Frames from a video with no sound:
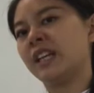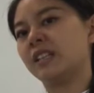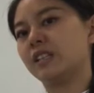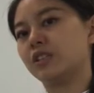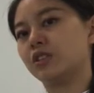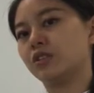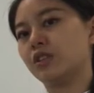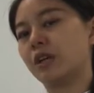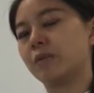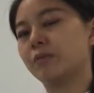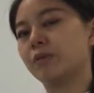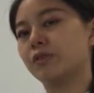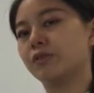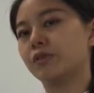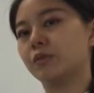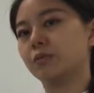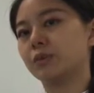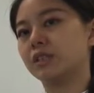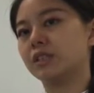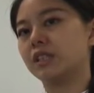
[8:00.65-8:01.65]
and the job
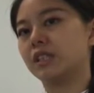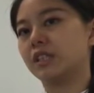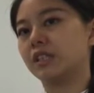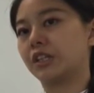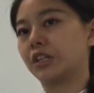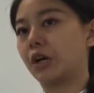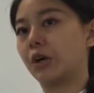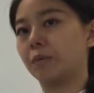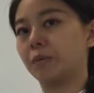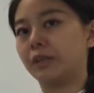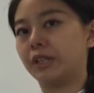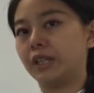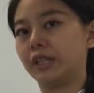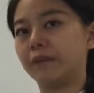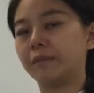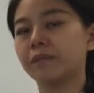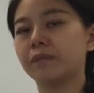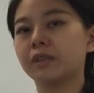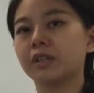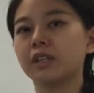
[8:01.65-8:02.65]
performance in the company.